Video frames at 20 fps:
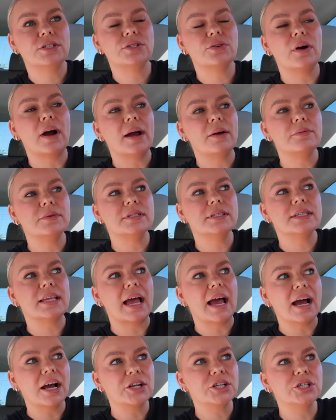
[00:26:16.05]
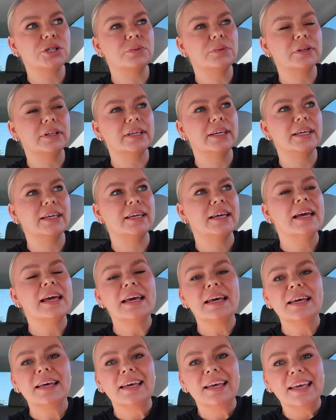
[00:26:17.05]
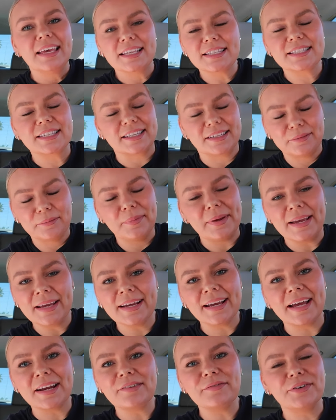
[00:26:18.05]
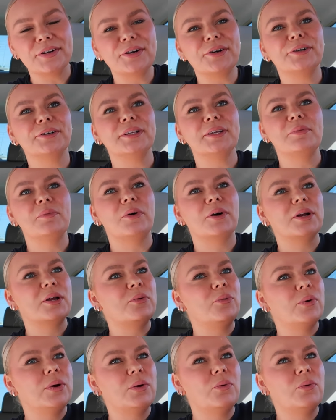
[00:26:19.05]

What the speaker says: So I was actually, it's been kind of an early morning.